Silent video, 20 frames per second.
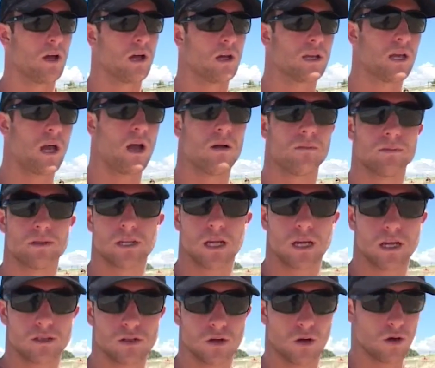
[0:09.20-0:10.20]
Okay, I'm just
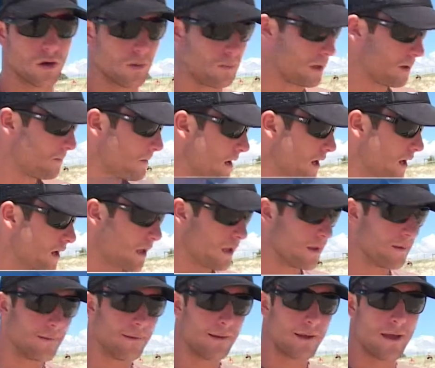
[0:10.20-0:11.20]
going to talk a bit about
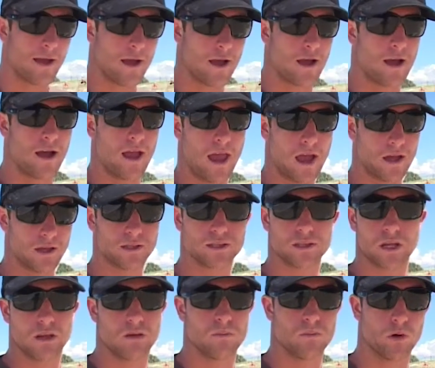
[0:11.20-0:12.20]
how you
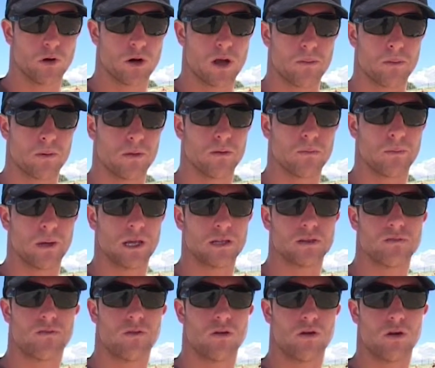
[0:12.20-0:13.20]
set your board up on the
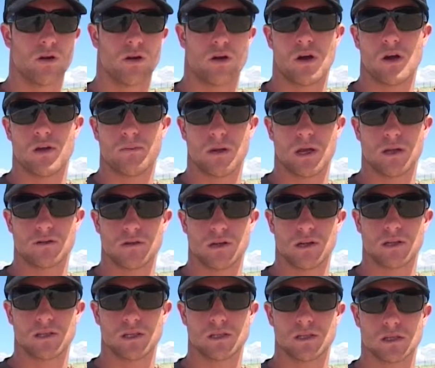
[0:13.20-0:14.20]
beach for an Ironman
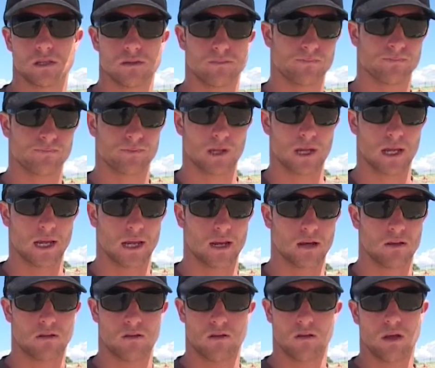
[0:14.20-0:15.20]
transition,
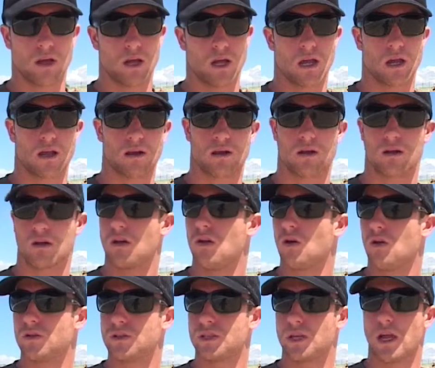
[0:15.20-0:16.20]
and
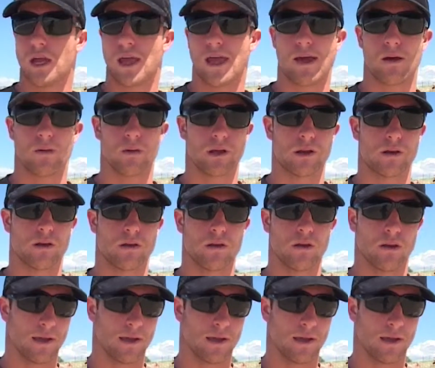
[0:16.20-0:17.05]
also how we're going to